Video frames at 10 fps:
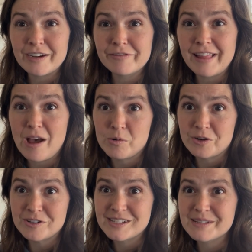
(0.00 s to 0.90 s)

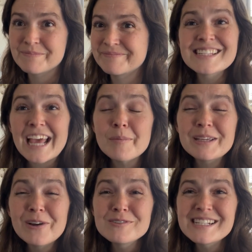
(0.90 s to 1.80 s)
flowers.
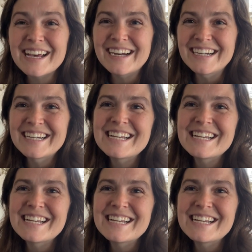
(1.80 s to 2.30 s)
Scabiosa.